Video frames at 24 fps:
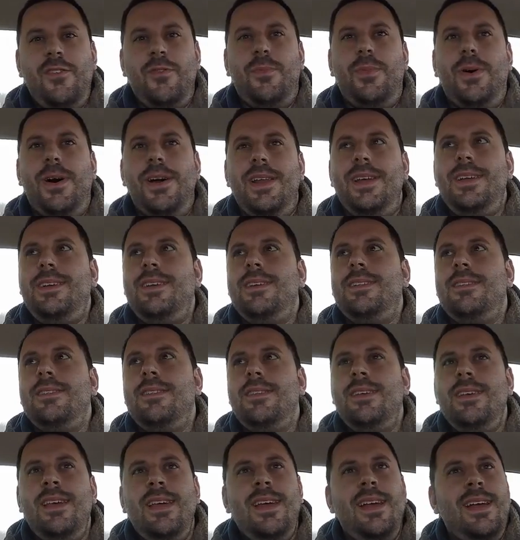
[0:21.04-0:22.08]
everybody.
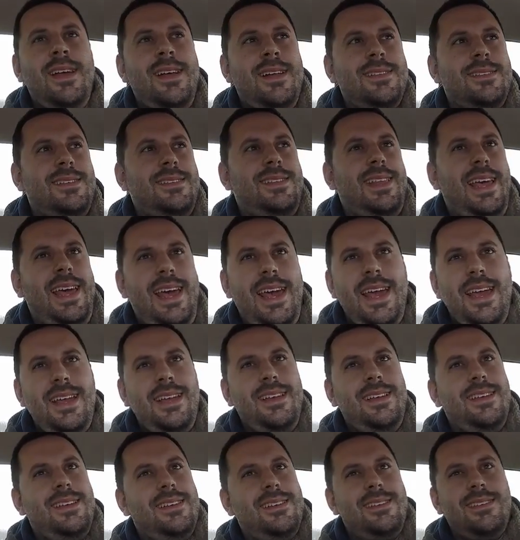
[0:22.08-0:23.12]
Today
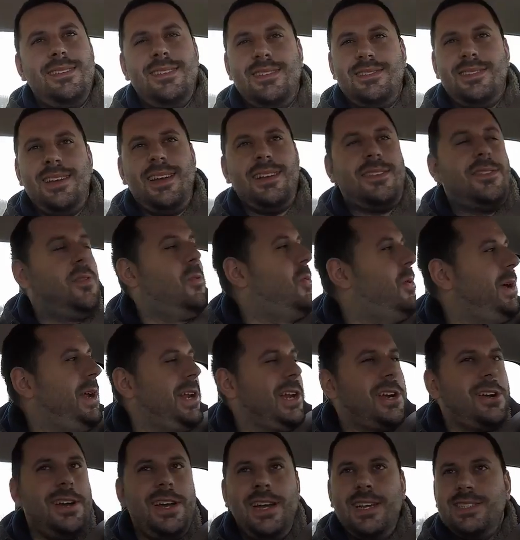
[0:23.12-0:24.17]
it's like 20
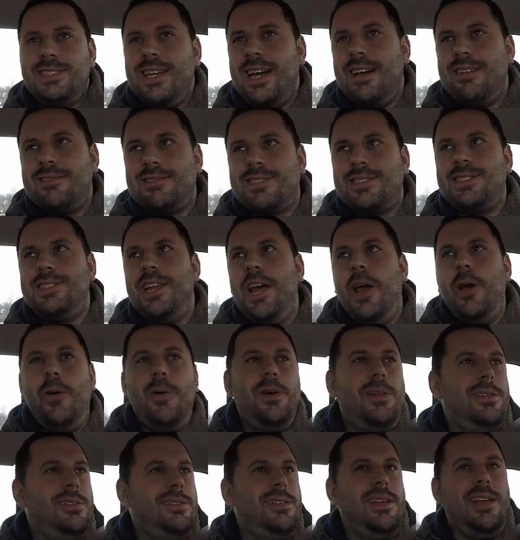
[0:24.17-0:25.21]
degrees out,
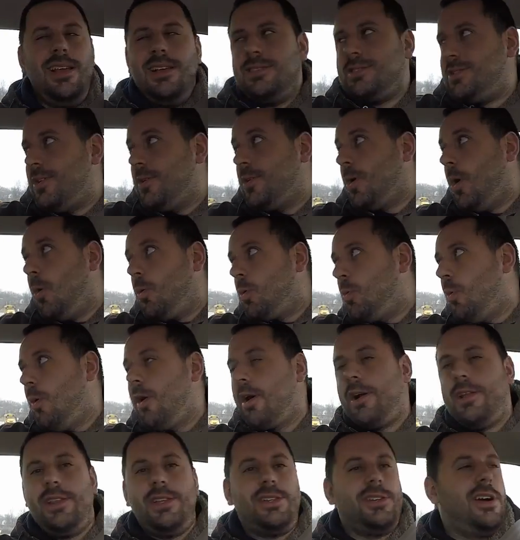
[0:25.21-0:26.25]
snowing. It's too cold to work
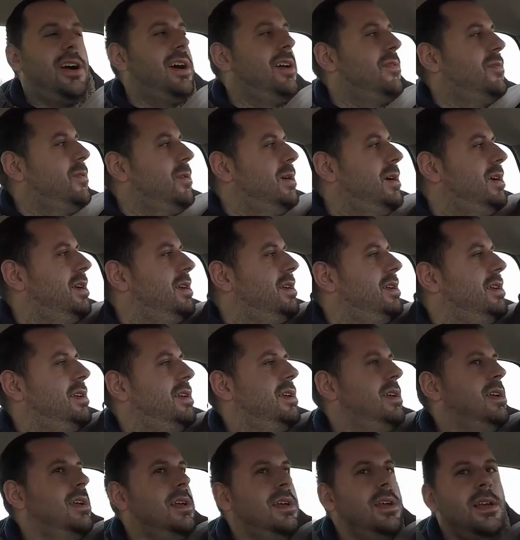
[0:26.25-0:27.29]
in the driveway,
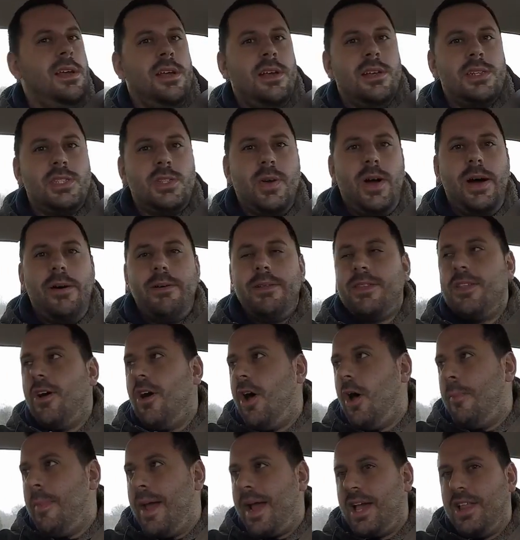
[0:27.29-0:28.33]
so I thought
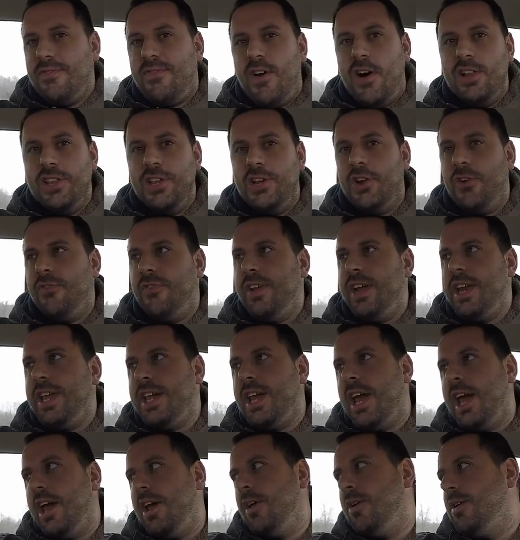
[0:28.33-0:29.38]
I'd make a fun little
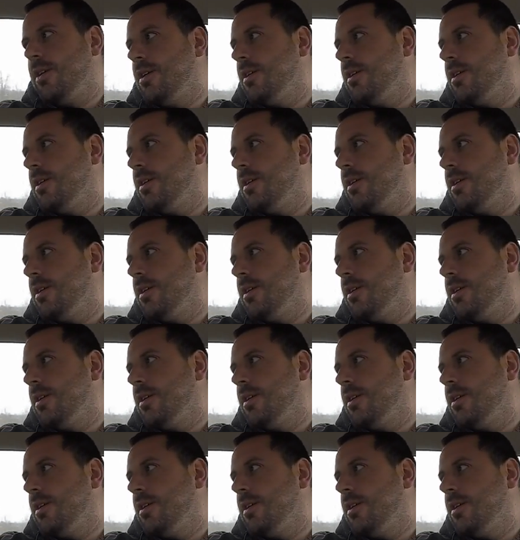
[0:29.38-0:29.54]
video,